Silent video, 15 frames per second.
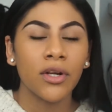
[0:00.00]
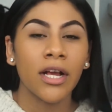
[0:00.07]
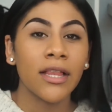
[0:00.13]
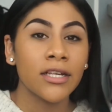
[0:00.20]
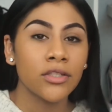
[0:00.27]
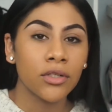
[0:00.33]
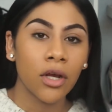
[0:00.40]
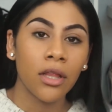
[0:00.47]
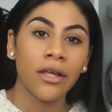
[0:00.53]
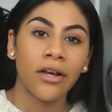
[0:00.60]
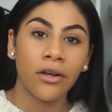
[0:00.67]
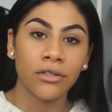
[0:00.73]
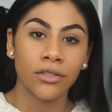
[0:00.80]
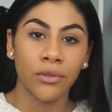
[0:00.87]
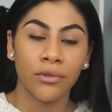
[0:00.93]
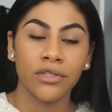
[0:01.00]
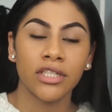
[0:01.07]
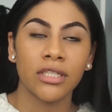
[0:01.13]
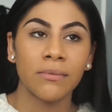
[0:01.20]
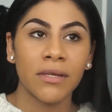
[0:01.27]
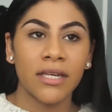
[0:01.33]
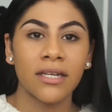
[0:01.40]
I like to call it contour
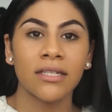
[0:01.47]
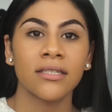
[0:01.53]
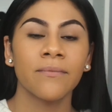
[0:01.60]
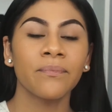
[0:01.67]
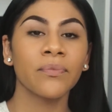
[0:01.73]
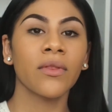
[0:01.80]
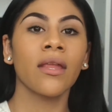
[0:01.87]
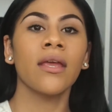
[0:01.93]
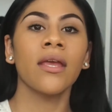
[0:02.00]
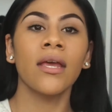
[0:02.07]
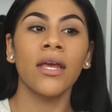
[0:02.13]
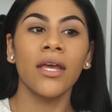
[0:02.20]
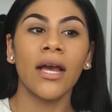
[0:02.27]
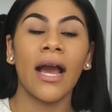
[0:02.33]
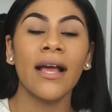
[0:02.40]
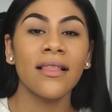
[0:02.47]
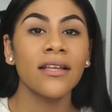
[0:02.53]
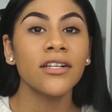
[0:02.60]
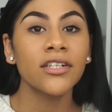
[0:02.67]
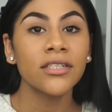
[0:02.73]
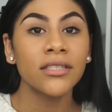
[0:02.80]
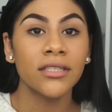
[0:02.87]
just because
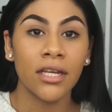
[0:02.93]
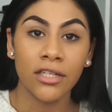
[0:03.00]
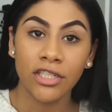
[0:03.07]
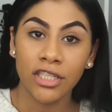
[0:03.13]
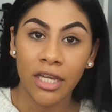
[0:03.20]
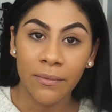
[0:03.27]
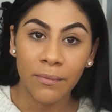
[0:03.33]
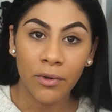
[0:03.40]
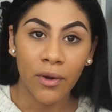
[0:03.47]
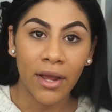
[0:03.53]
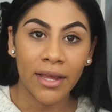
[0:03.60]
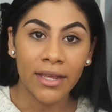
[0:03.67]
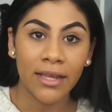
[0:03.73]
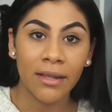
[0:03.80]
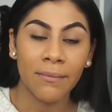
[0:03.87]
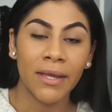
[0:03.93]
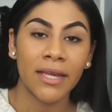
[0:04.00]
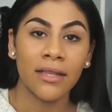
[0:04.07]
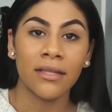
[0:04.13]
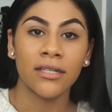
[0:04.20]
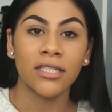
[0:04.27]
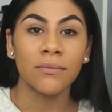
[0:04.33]
eyeliner does shape your eye. You can make
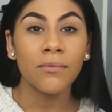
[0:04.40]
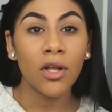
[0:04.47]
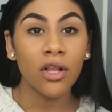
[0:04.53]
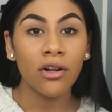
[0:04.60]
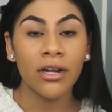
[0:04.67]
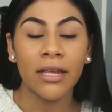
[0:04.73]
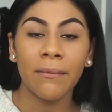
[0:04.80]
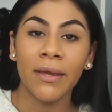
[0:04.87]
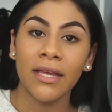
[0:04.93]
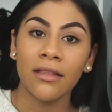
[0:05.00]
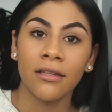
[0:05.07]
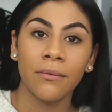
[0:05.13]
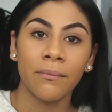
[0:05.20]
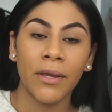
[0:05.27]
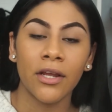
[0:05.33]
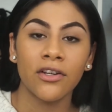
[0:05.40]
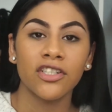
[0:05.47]
it look smaller, it can make it look bigger.